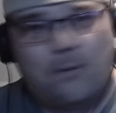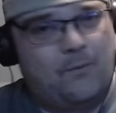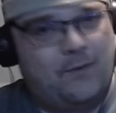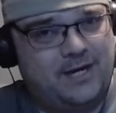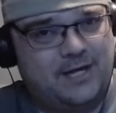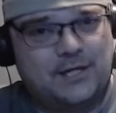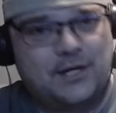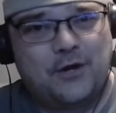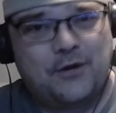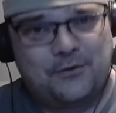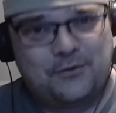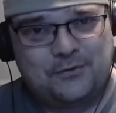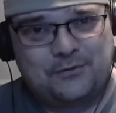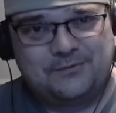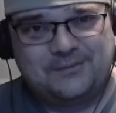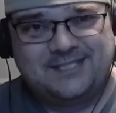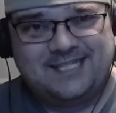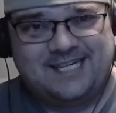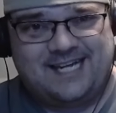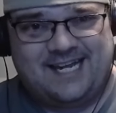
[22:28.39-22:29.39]
we know who
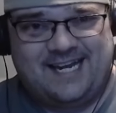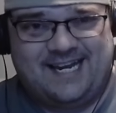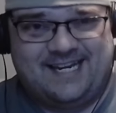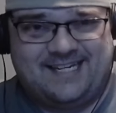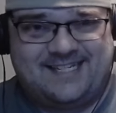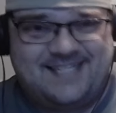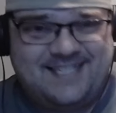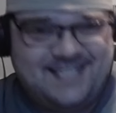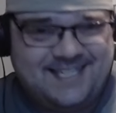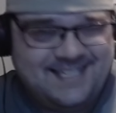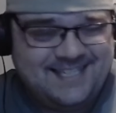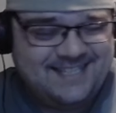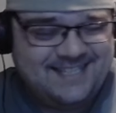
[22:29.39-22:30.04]
did it.